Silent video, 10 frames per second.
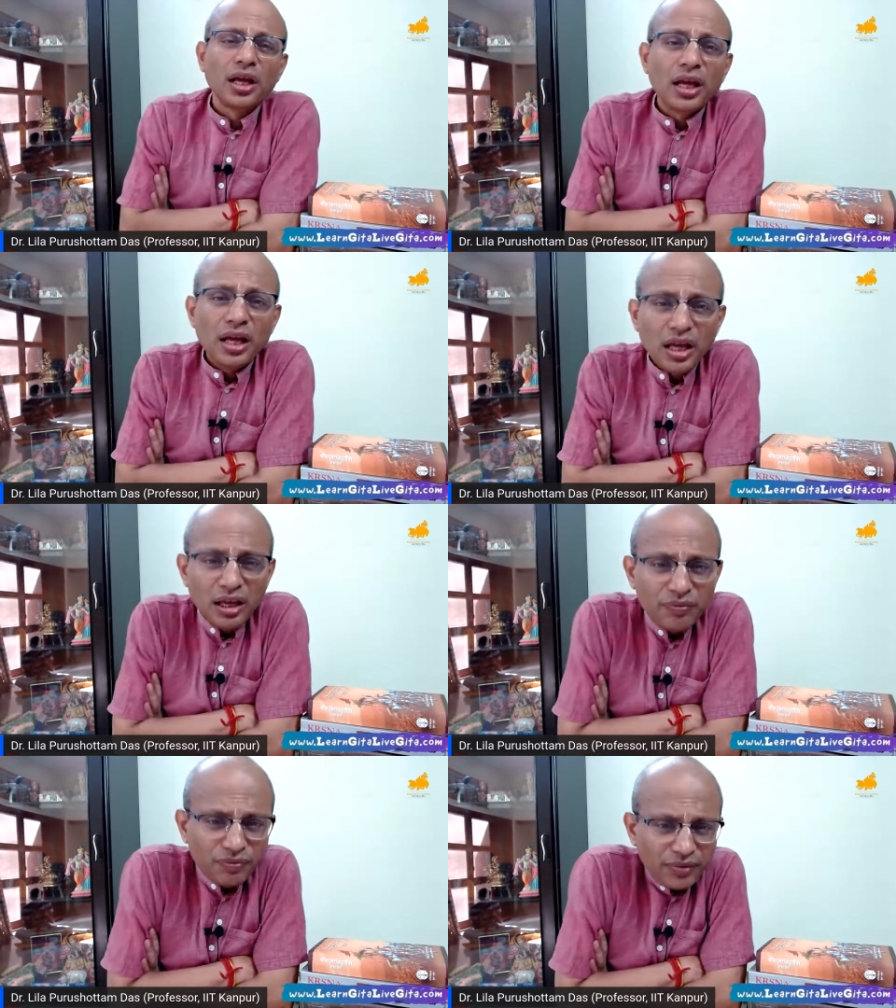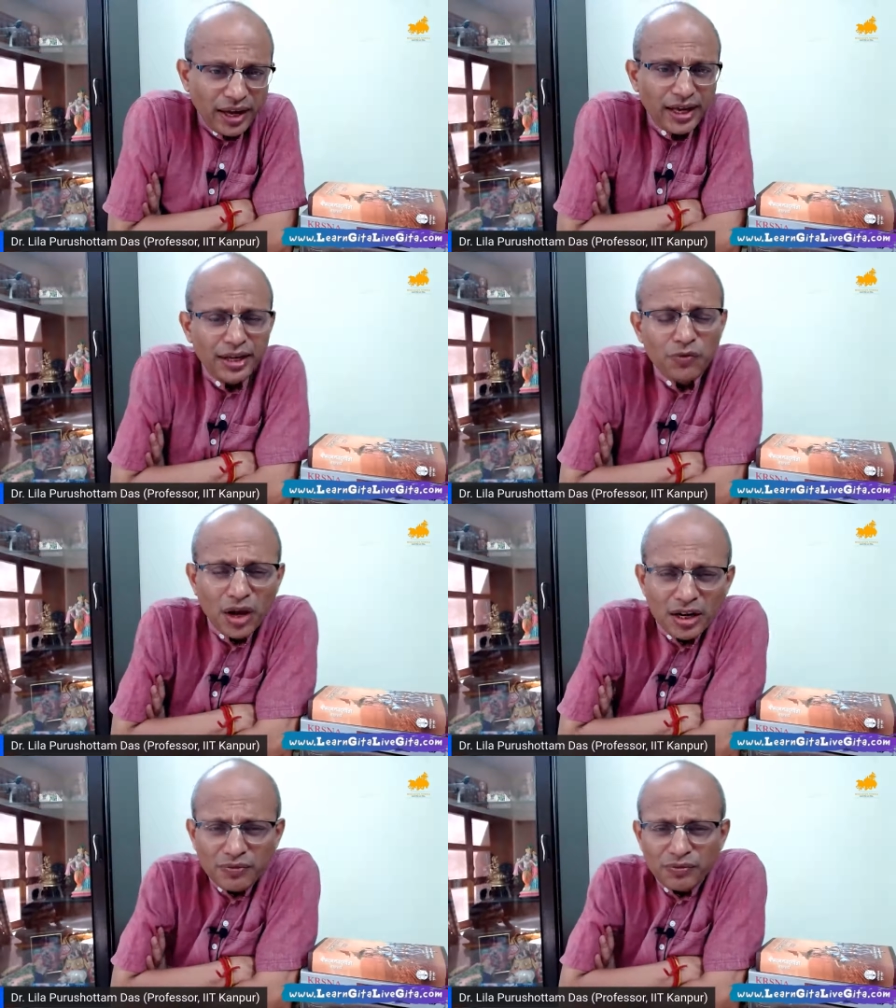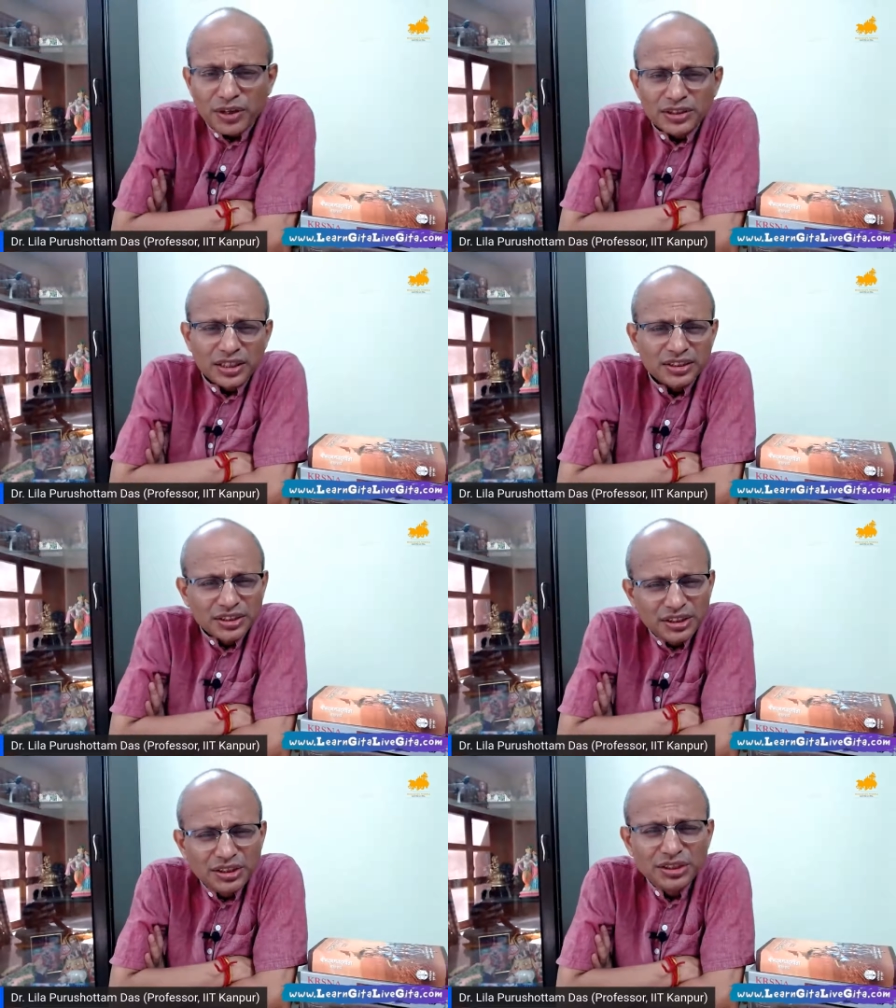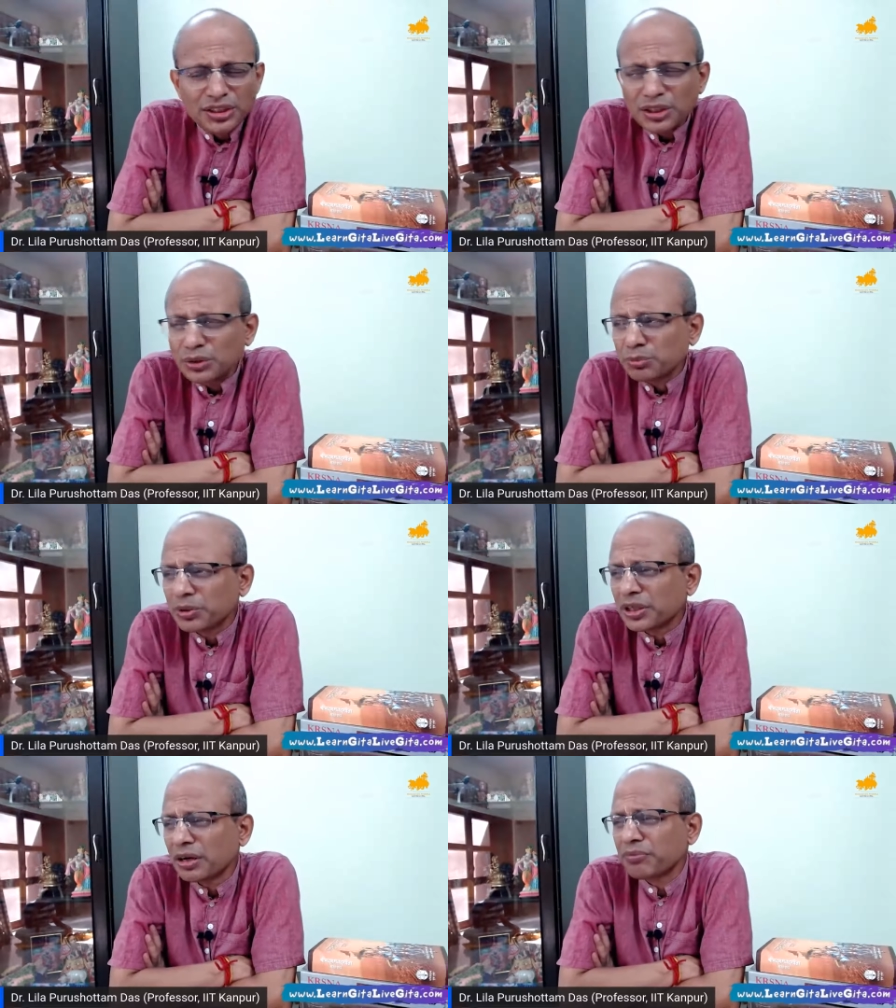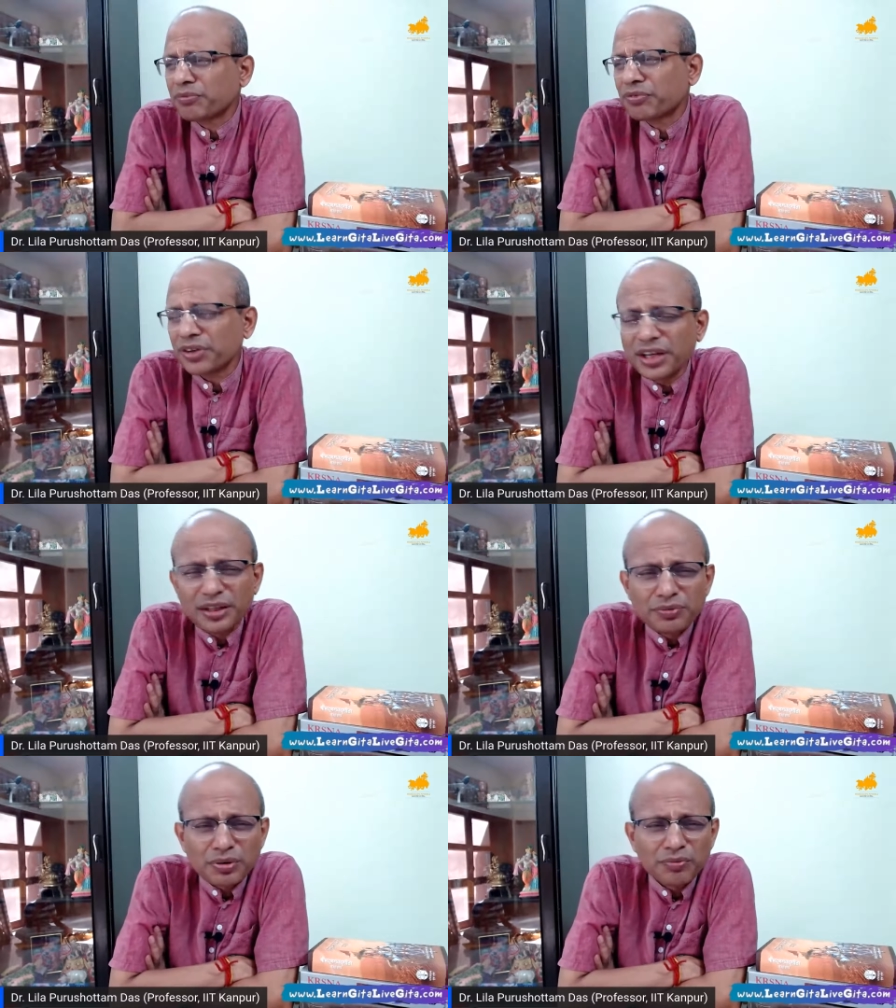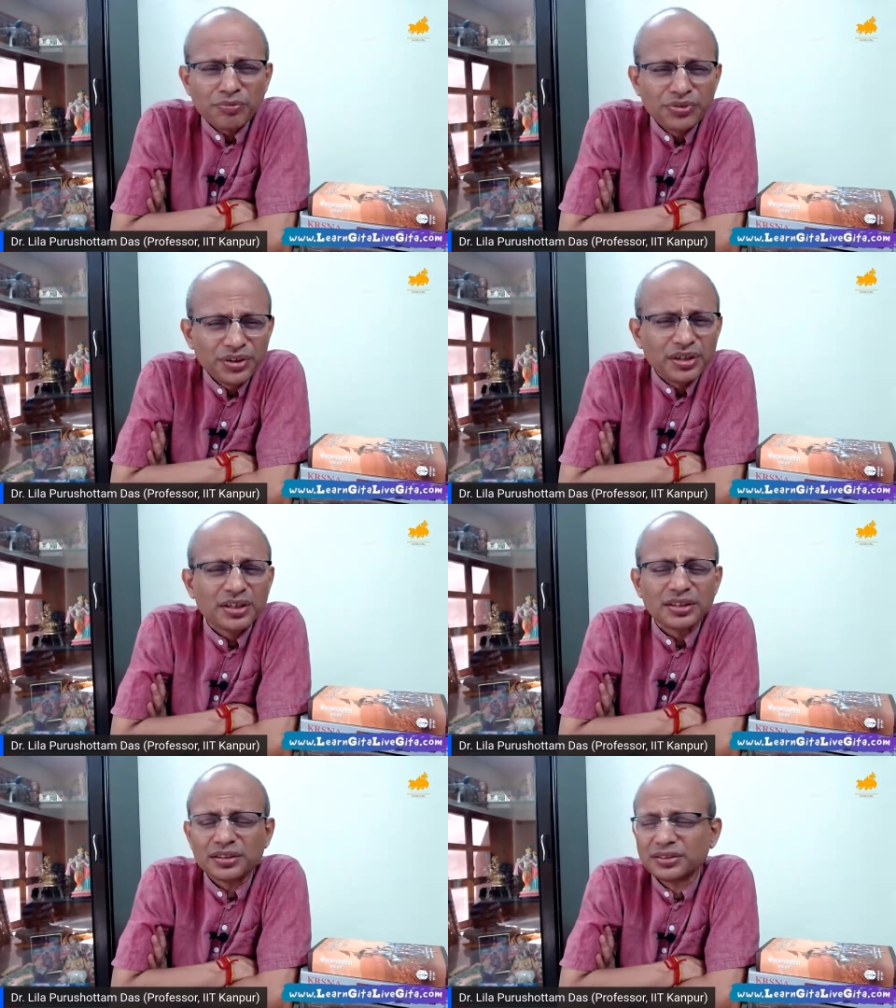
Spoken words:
If any one of us are sincere to become freed from fear,